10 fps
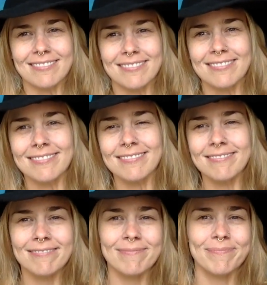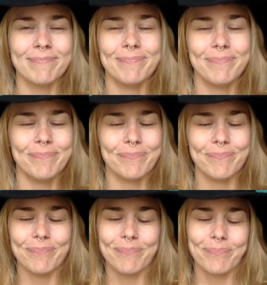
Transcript: (silence)